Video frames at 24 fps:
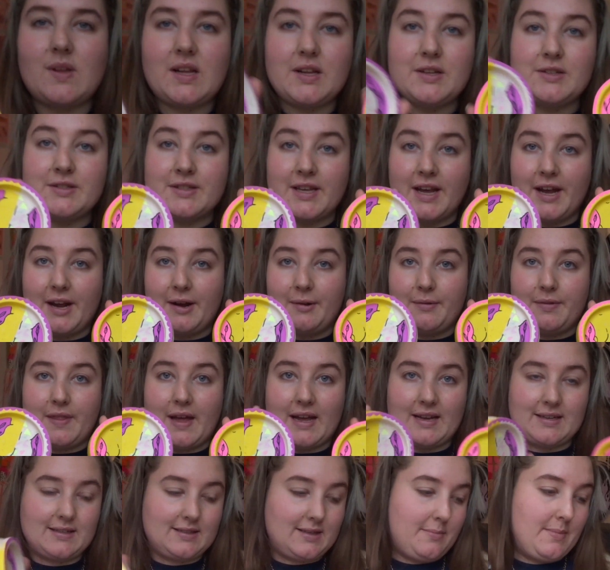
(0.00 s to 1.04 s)
So
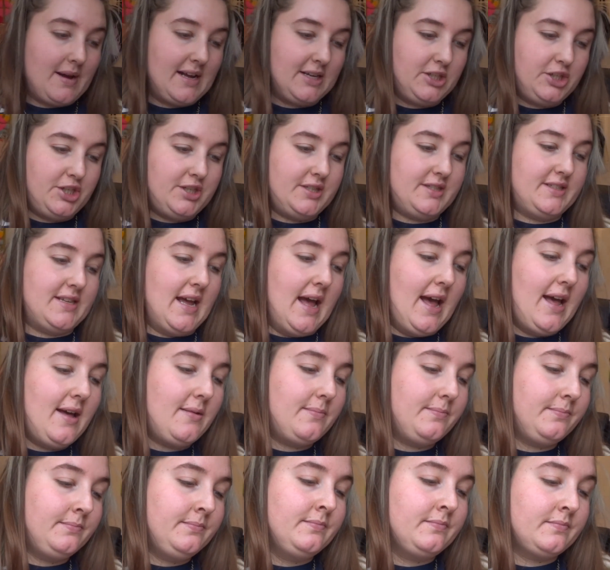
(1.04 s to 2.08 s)
that's a matching set.
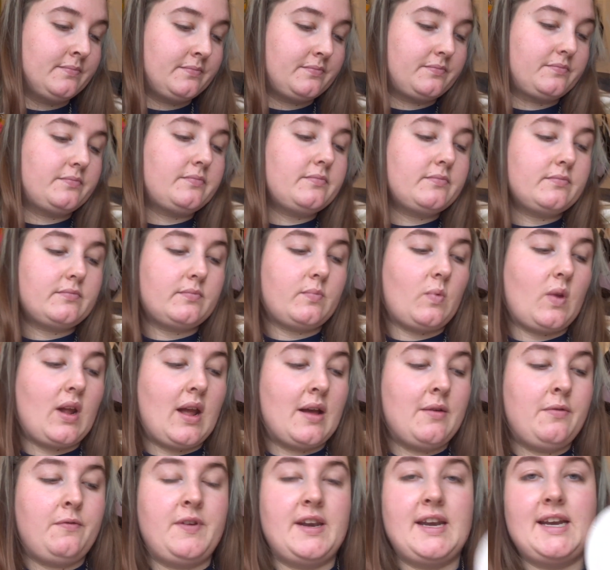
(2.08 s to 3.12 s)

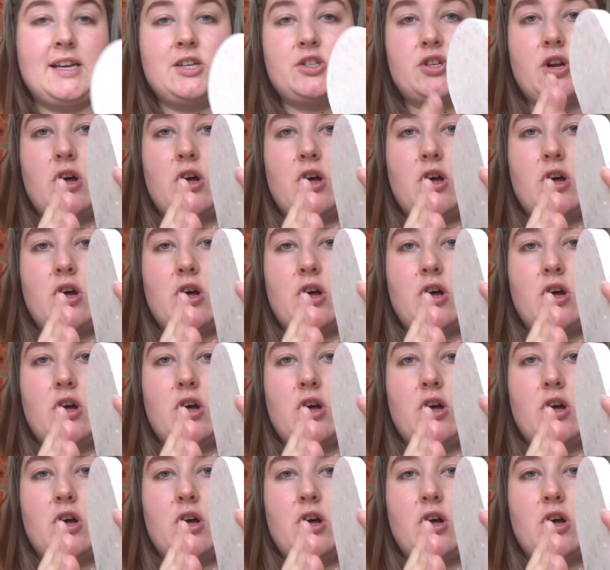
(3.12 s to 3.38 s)
I finished